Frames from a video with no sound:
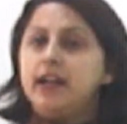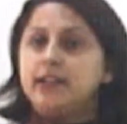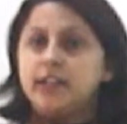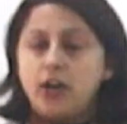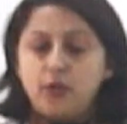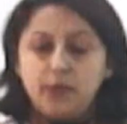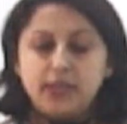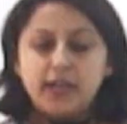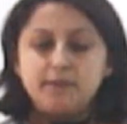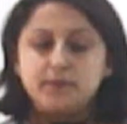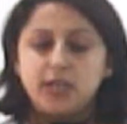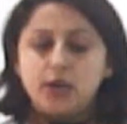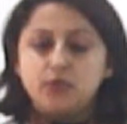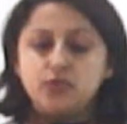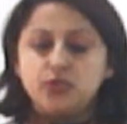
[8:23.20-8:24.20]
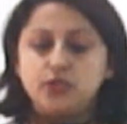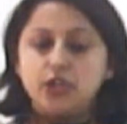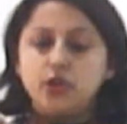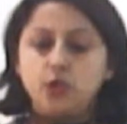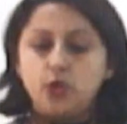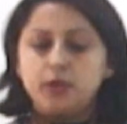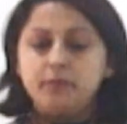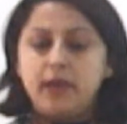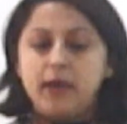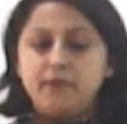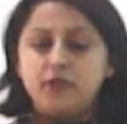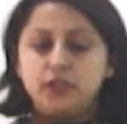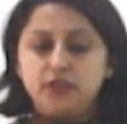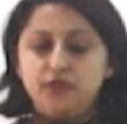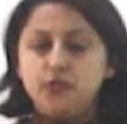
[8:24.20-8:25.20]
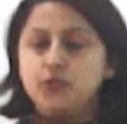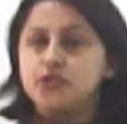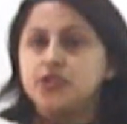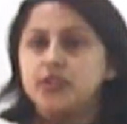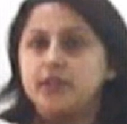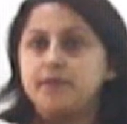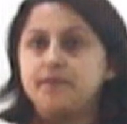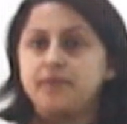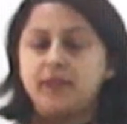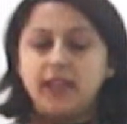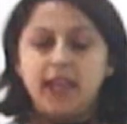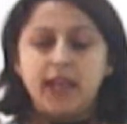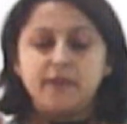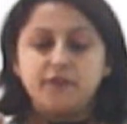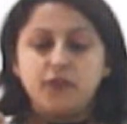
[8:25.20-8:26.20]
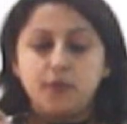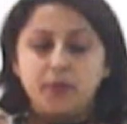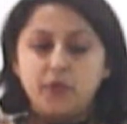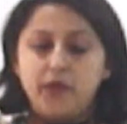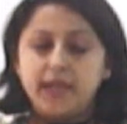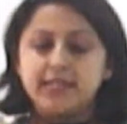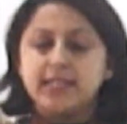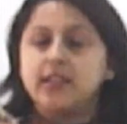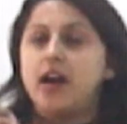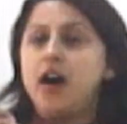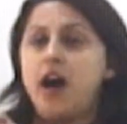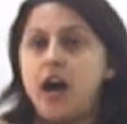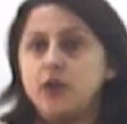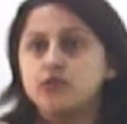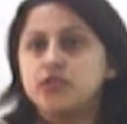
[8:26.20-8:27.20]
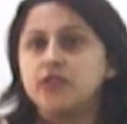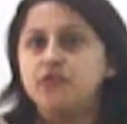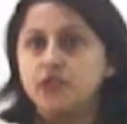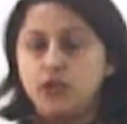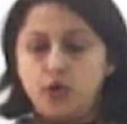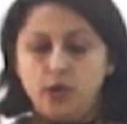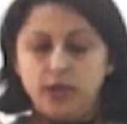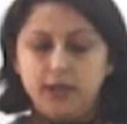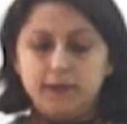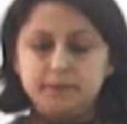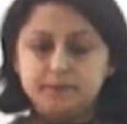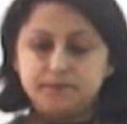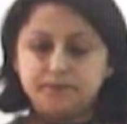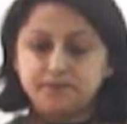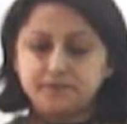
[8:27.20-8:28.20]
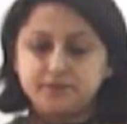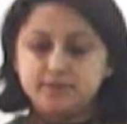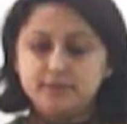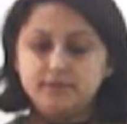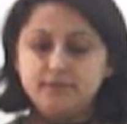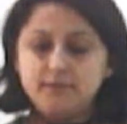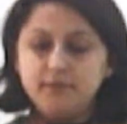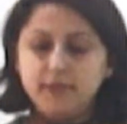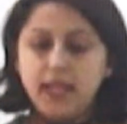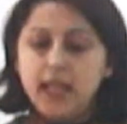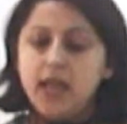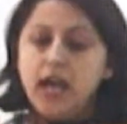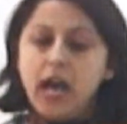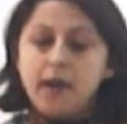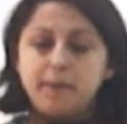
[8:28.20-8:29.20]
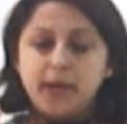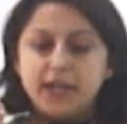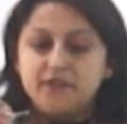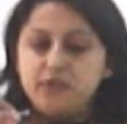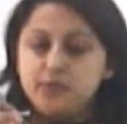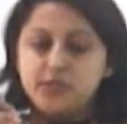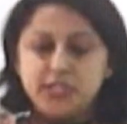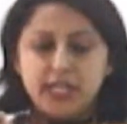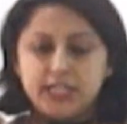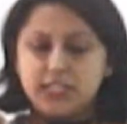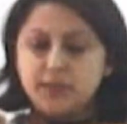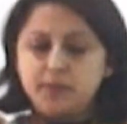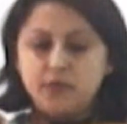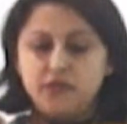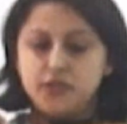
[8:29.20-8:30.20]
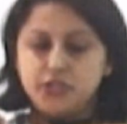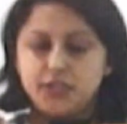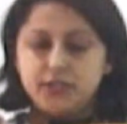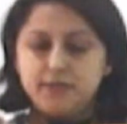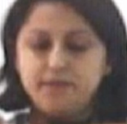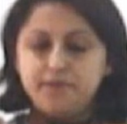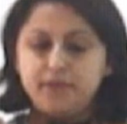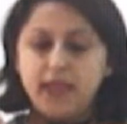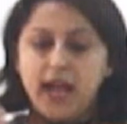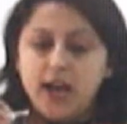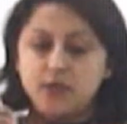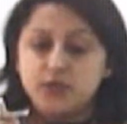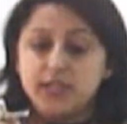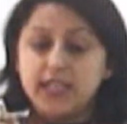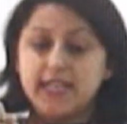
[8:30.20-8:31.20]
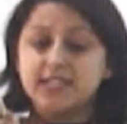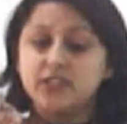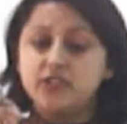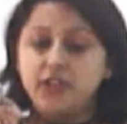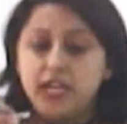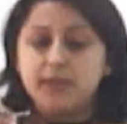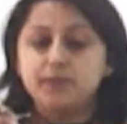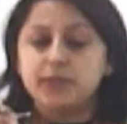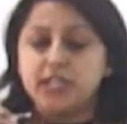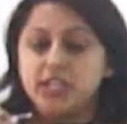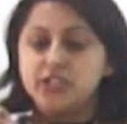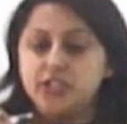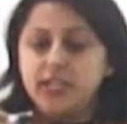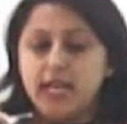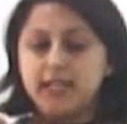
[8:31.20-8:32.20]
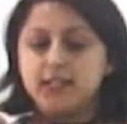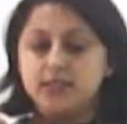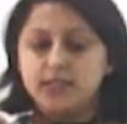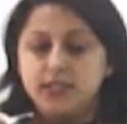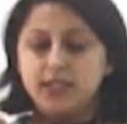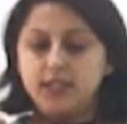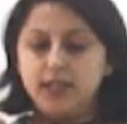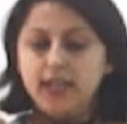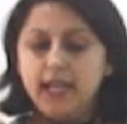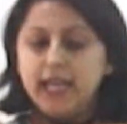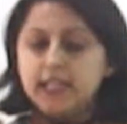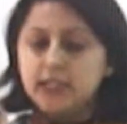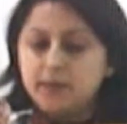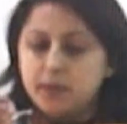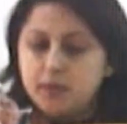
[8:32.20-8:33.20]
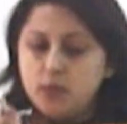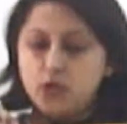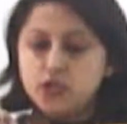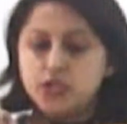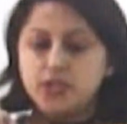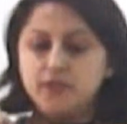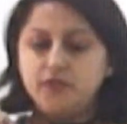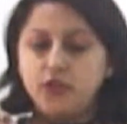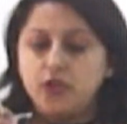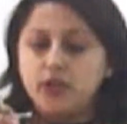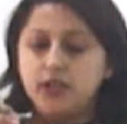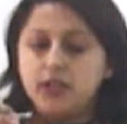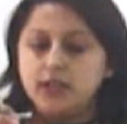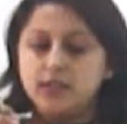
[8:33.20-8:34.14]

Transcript: Now we come down to the roadmap for the future for providing a housing for all. Apart from shelter provision, housing has great potentiality in the promotion for